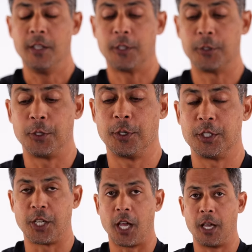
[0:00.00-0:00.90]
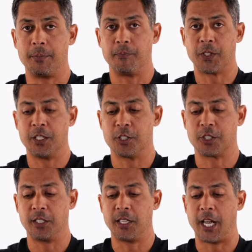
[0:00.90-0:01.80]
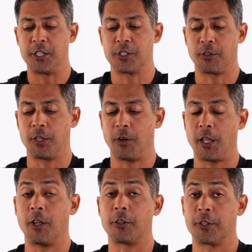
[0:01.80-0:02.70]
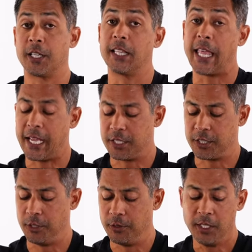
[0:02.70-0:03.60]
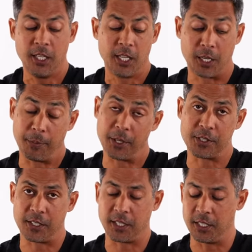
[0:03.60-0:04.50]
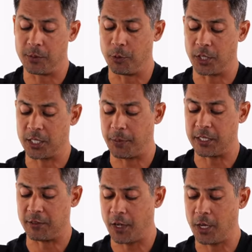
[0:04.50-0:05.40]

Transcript: They'll do the job initially. I just don't know how long they're gonna last you in comparison to these more expensive